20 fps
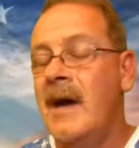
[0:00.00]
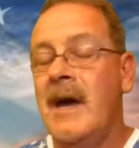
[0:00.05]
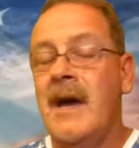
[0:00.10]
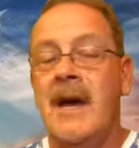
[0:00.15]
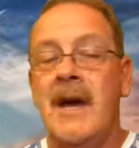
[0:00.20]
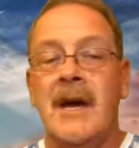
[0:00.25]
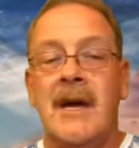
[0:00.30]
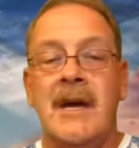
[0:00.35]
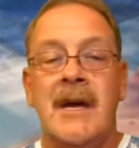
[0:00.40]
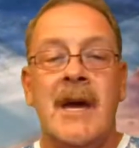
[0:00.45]

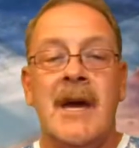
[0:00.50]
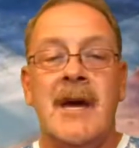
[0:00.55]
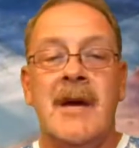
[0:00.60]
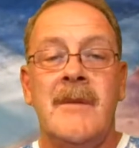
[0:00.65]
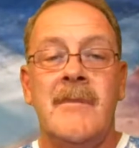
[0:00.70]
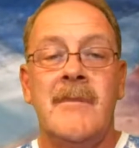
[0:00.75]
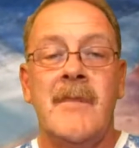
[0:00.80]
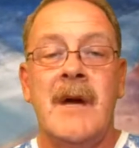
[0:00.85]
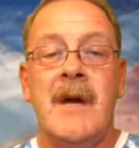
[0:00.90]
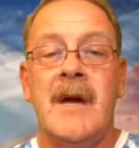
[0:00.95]
It
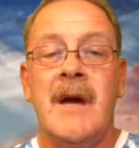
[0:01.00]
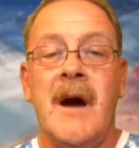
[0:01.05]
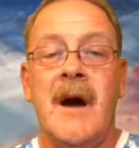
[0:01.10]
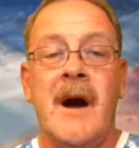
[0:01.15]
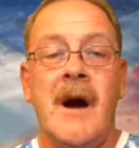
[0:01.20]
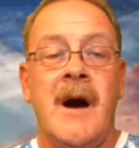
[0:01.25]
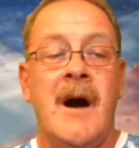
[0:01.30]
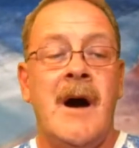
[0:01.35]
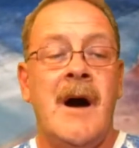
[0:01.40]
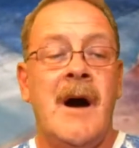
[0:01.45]
can be
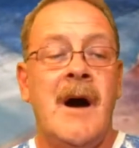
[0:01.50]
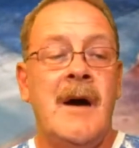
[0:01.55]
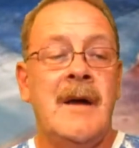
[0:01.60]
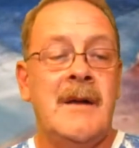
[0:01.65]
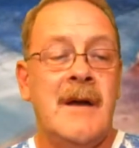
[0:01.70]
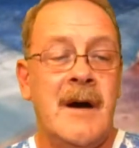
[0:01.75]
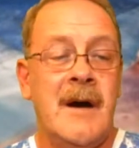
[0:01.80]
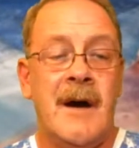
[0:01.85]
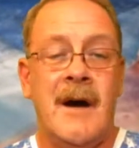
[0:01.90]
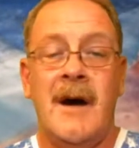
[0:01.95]

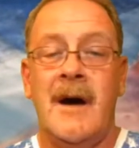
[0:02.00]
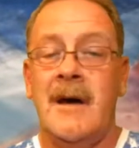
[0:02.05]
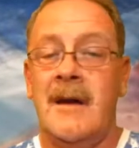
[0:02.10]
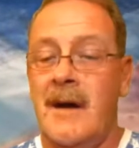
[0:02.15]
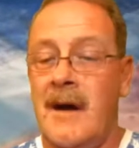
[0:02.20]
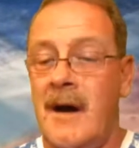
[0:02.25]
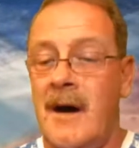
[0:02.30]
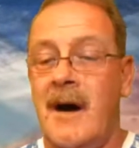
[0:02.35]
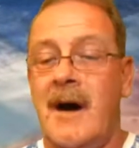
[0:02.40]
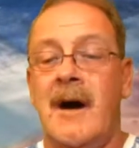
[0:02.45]
hot,
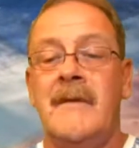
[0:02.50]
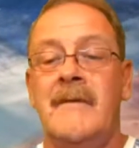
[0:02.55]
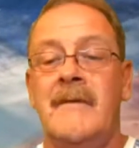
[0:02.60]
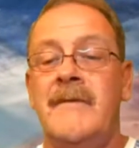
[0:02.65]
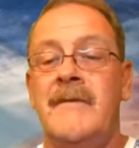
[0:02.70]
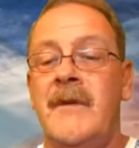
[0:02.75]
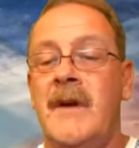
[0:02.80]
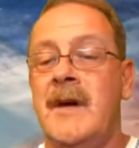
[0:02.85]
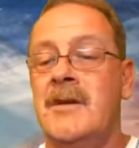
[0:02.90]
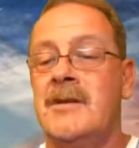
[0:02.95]
hot, hot.
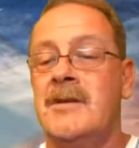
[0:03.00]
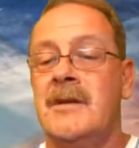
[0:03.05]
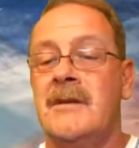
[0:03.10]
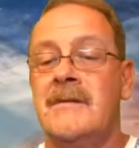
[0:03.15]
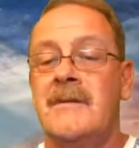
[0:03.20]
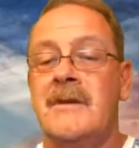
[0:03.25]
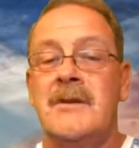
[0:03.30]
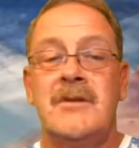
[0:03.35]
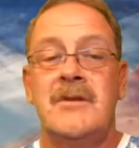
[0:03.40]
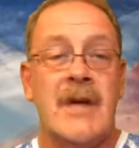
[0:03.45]

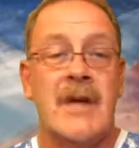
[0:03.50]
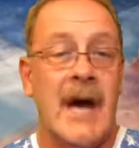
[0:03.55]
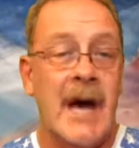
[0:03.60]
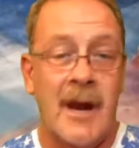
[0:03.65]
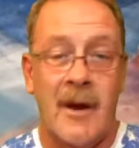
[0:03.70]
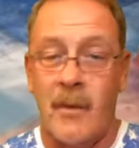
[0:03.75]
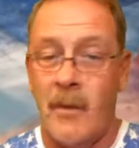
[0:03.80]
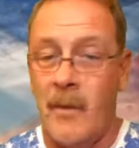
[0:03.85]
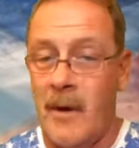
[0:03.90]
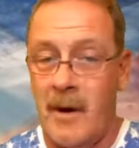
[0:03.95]
Fishing,
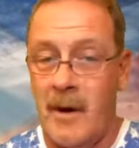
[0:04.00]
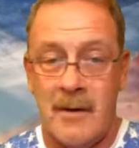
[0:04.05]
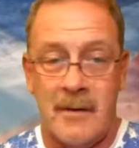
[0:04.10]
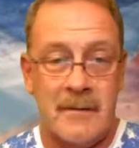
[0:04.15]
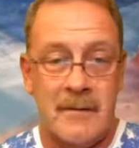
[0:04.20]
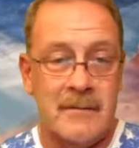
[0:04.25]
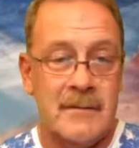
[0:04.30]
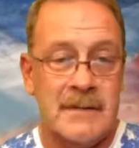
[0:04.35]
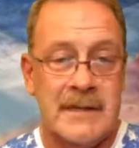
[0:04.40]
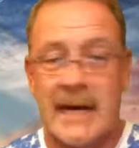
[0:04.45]
shallow
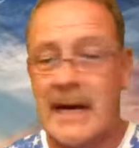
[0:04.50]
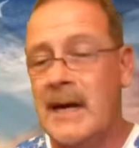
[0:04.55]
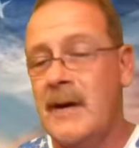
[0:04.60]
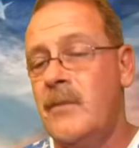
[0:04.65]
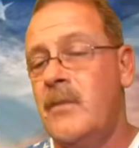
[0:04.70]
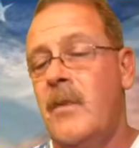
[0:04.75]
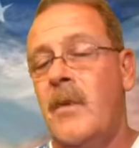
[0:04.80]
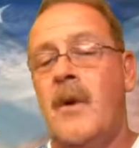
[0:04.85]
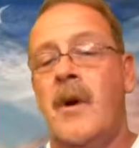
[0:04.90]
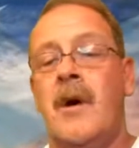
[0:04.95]
water,
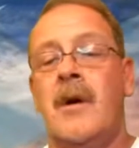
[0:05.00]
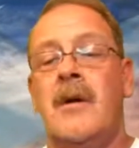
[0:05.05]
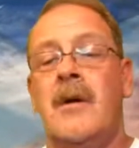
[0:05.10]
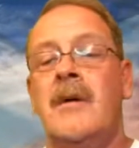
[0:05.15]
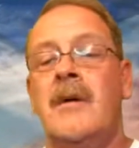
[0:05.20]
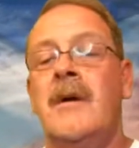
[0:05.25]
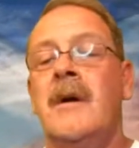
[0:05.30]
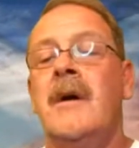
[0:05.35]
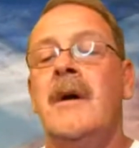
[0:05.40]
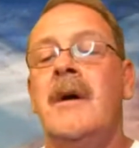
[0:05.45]
deep
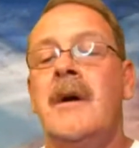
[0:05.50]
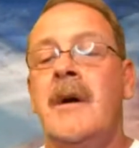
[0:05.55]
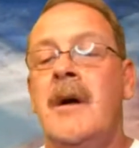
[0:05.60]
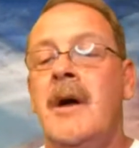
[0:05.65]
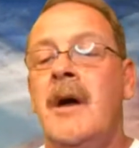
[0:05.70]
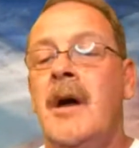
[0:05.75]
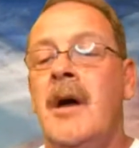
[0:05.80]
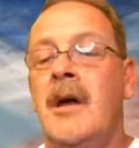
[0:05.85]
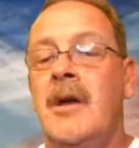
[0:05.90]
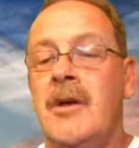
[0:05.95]
water.
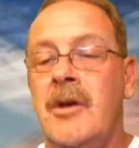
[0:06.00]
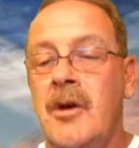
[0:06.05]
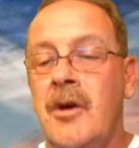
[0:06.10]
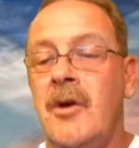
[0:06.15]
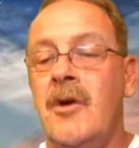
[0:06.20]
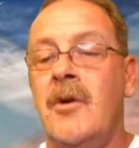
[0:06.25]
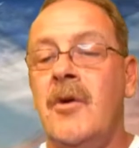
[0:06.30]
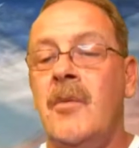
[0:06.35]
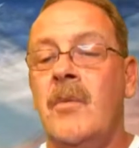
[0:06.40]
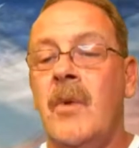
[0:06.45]

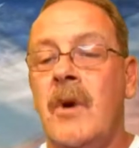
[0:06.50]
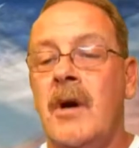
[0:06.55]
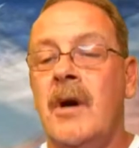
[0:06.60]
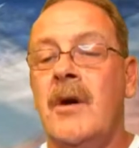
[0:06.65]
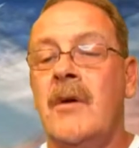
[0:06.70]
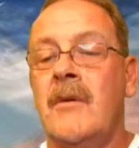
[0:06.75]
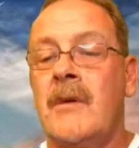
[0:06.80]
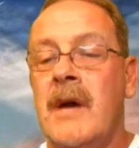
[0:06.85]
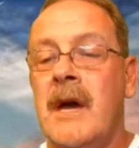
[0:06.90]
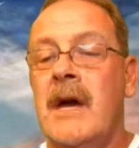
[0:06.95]
You
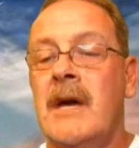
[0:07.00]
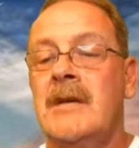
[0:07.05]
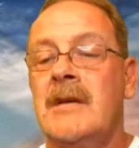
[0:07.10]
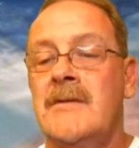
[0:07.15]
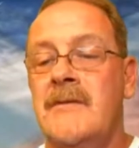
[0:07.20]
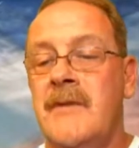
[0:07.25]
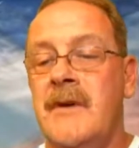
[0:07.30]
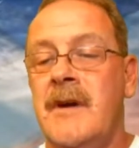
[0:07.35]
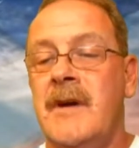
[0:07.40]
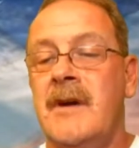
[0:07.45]
will
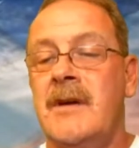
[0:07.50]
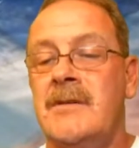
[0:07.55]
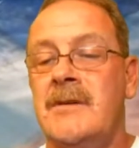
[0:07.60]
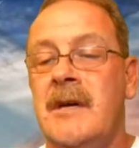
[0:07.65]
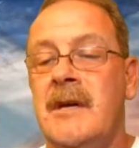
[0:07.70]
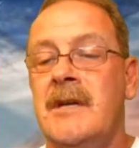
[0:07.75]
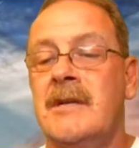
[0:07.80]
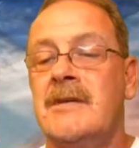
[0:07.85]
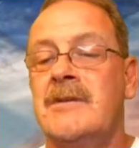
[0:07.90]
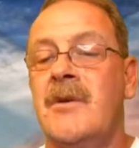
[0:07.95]
catch
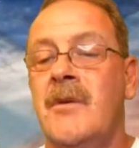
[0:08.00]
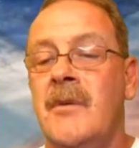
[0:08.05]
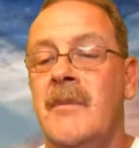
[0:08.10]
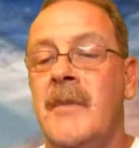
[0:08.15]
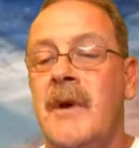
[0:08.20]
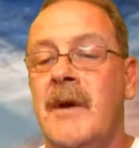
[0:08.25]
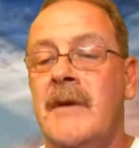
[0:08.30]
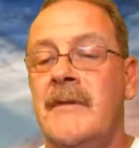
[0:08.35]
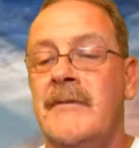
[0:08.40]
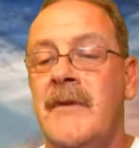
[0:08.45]
fish. It's going to
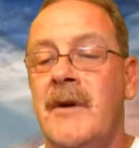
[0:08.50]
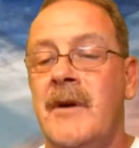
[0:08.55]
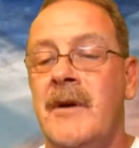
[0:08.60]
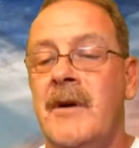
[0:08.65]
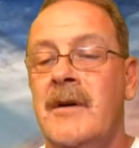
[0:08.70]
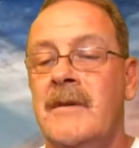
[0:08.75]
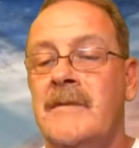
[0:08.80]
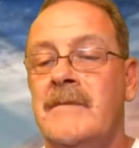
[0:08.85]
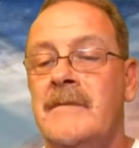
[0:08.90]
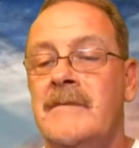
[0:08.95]
be
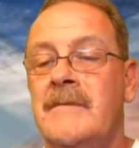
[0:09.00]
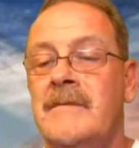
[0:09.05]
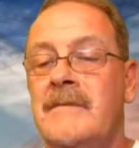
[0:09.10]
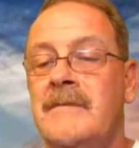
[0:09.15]
fun.